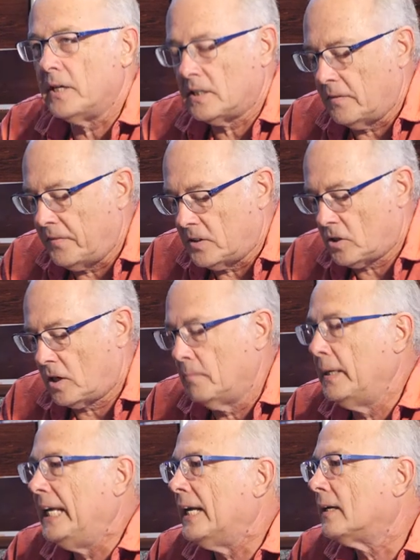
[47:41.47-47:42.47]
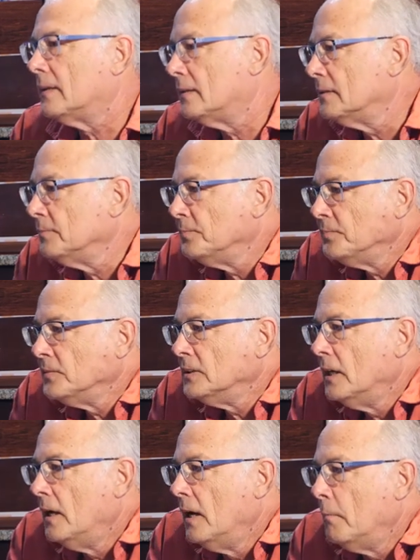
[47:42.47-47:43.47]
is if it's comedic,
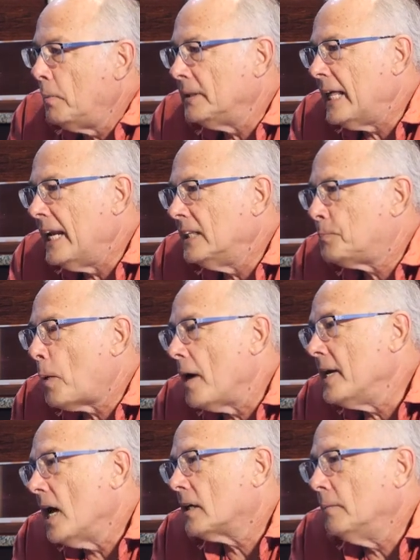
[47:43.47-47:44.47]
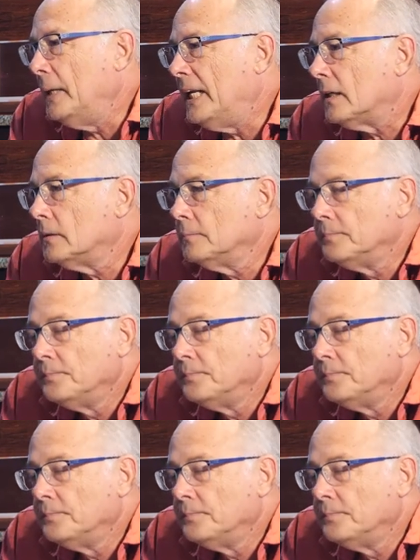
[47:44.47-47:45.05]
but then it's probably not comedic.